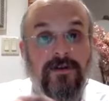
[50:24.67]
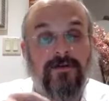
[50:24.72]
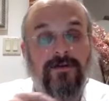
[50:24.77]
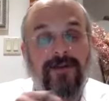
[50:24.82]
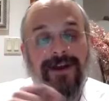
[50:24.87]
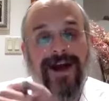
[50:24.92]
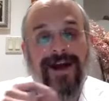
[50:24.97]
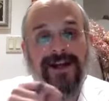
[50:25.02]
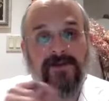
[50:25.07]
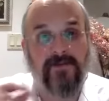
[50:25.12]

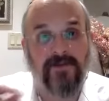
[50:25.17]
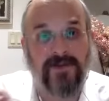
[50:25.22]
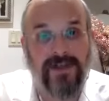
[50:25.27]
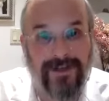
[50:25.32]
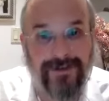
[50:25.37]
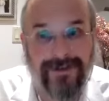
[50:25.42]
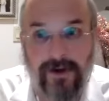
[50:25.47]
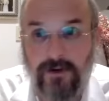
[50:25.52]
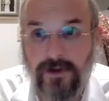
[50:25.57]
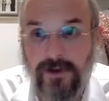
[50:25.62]
that adds
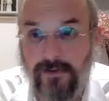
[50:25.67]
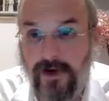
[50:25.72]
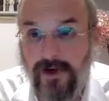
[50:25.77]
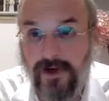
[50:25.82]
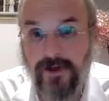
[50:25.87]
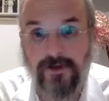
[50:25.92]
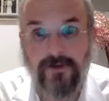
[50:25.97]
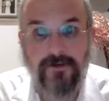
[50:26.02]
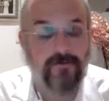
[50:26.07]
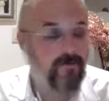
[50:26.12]
Pshat in our
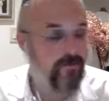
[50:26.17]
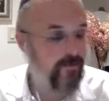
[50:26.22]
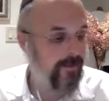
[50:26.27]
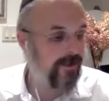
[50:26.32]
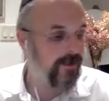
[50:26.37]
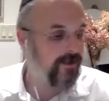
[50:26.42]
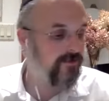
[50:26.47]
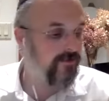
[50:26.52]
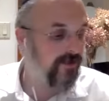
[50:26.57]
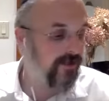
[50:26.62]
Gemara,
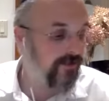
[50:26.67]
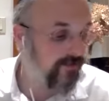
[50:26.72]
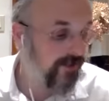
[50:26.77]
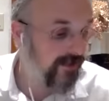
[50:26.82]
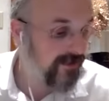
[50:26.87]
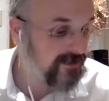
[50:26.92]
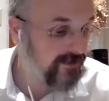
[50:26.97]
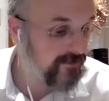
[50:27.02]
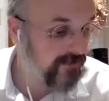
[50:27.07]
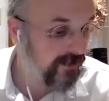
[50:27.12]
and if I
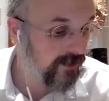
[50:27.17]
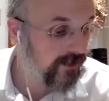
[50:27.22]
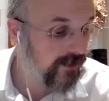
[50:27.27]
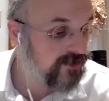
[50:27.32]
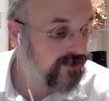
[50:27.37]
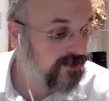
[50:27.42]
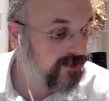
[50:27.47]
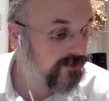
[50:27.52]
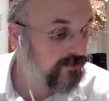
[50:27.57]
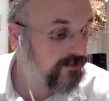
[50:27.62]
find something, I'll
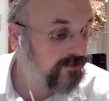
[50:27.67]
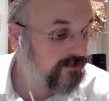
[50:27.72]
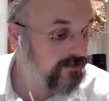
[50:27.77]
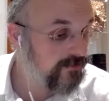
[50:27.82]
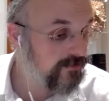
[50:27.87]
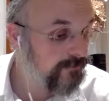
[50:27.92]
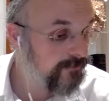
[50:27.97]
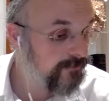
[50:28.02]
share it with you.